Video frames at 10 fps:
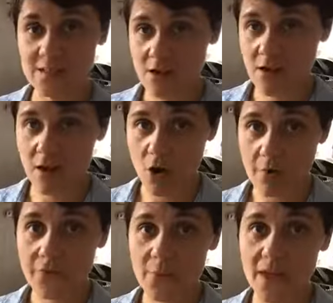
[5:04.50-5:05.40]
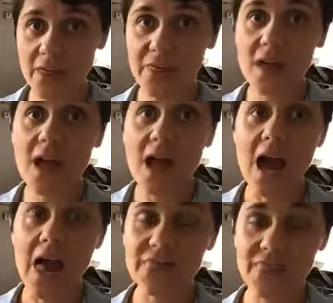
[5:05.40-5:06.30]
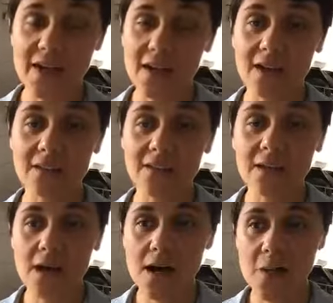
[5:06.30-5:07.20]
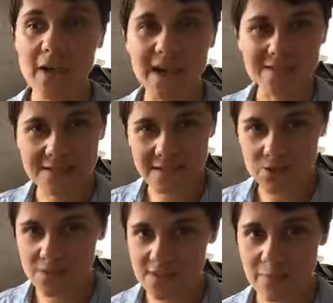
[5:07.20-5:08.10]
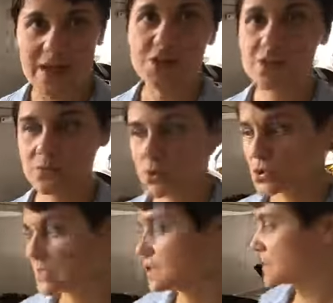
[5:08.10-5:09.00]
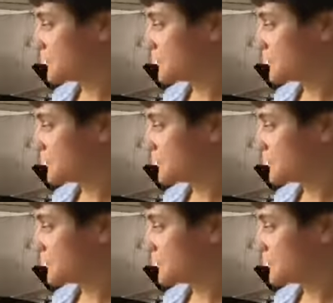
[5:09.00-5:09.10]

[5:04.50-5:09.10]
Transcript: start it off with, and then add little splashes of water.